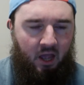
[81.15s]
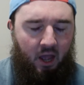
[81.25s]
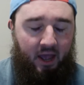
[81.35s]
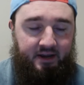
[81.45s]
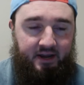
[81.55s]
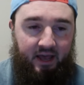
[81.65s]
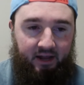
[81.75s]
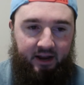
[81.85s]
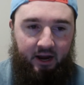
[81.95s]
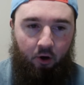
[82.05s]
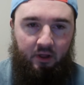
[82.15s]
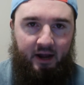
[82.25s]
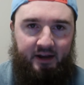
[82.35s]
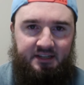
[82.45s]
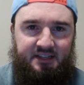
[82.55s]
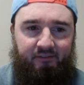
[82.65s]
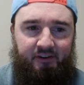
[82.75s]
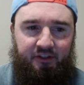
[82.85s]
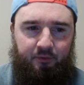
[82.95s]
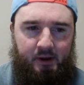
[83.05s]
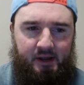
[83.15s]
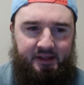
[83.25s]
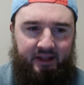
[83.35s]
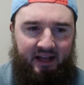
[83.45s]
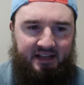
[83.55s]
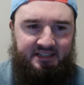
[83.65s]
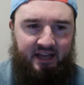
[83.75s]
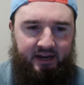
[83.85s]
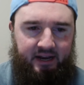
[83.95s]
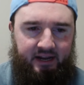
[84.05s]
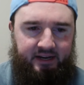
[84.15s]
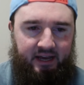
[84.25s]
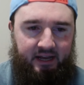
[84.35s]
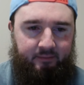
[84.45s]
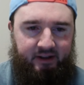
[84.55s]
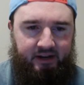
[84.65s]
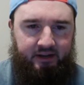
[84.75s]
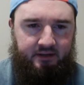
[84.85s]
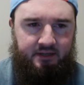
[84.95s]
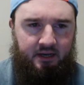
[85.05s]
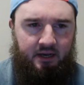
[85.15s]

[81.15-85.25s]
Head-to-head, Carolina 7-3 in the last 10 head-to-head meetings.